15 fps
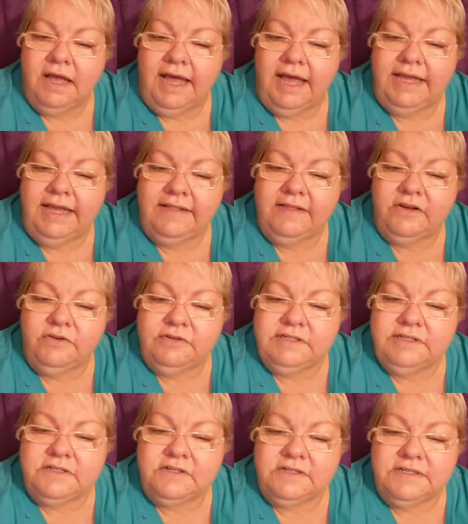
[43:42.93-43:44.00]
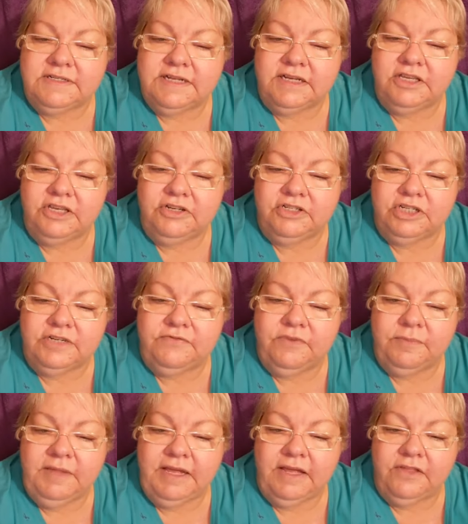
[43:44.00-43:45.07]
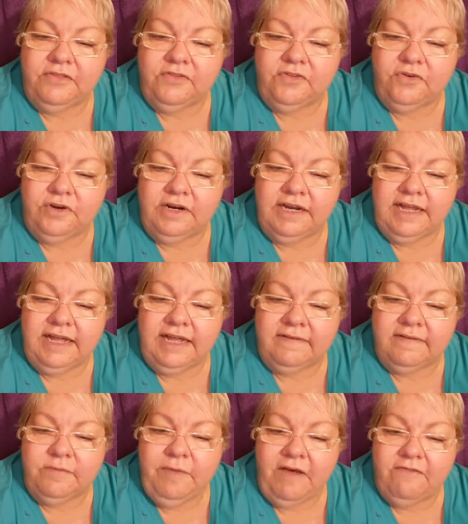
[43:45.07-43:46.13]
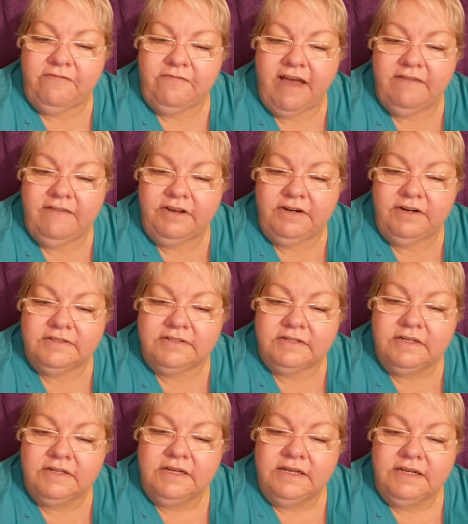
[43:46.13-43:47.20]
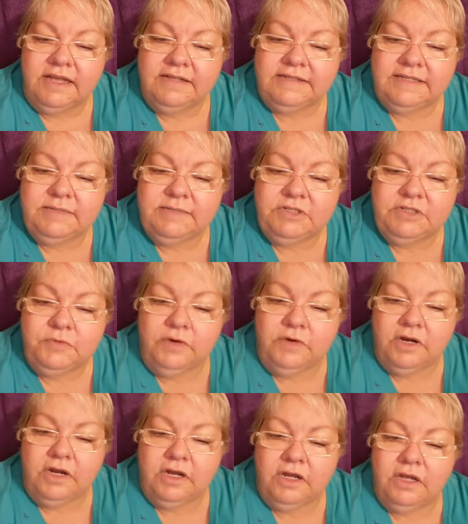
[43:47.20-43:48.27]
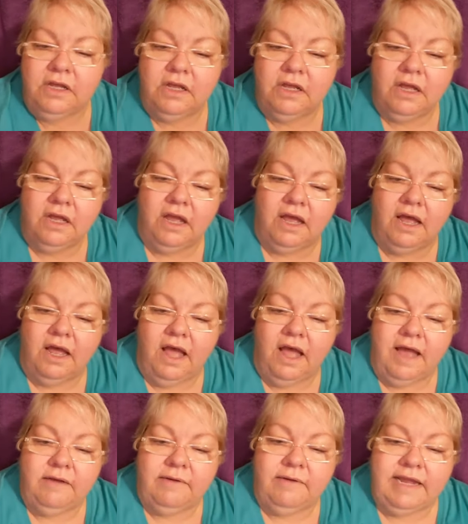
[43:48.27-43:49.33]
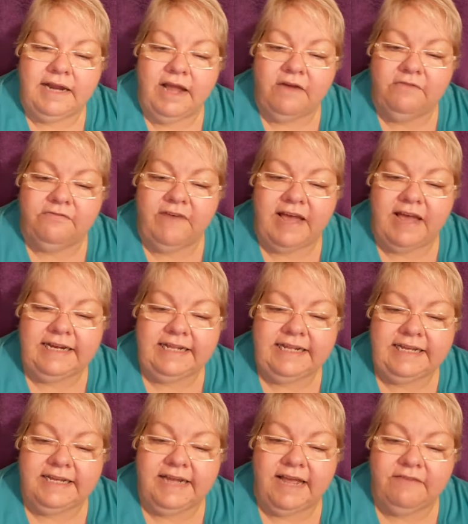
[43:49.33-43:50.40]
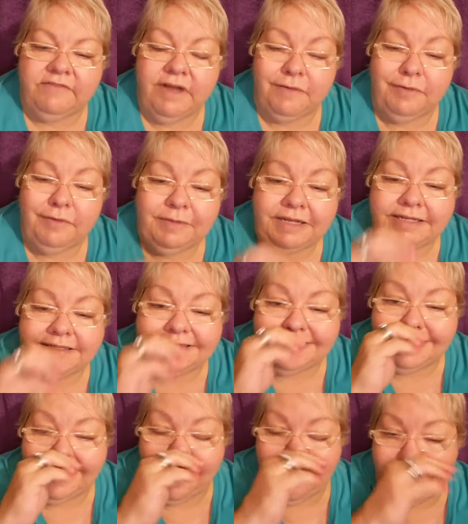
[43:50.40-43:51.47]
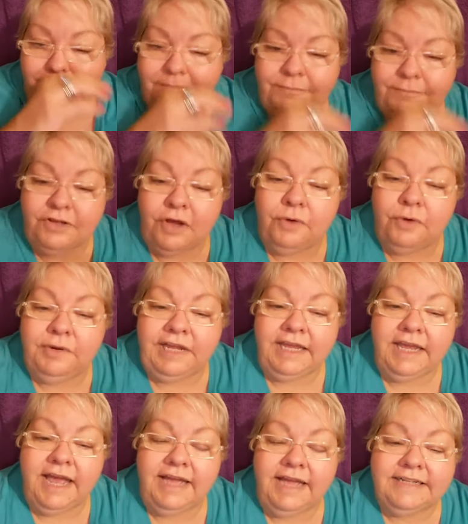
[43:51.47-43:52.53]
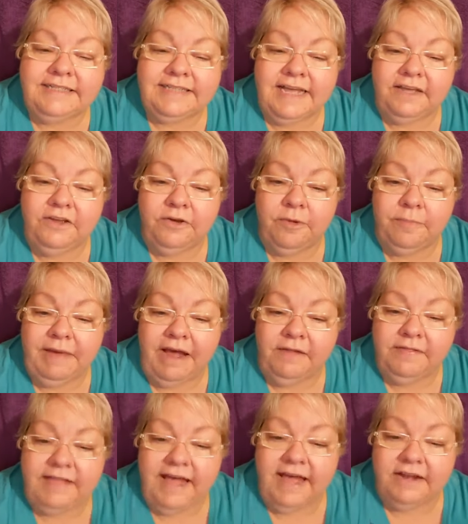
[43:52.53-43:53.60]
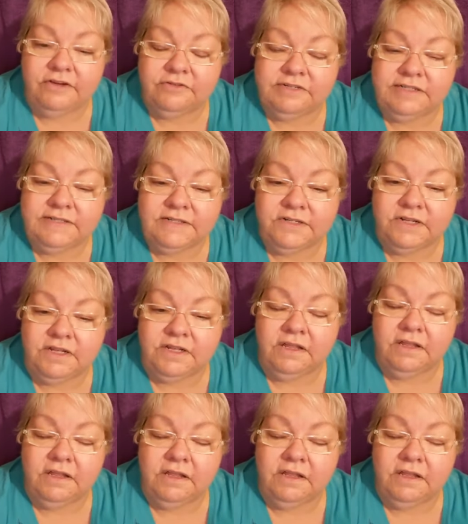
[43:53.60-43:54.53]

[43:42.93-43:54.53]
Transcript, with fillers: I get the crystal stick usually from the health store. It lasts about five years. It seems to work. I ran out finally and have not replaced it. Um, Tony, I can tell you about that crystal.